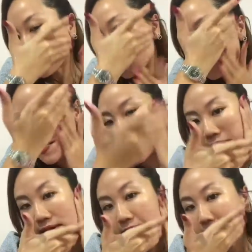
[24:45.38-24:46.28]
Every
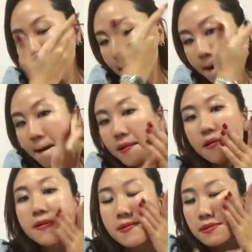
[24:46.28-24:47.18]
day,
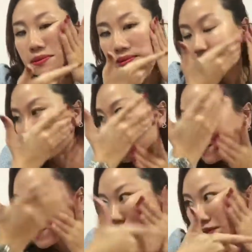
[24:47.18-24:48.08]
give
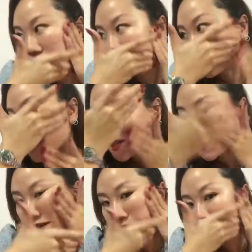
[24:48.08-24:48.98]
your
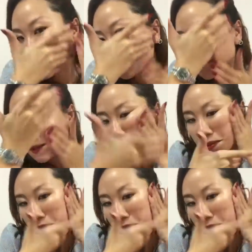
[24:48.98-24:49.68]
face a lift.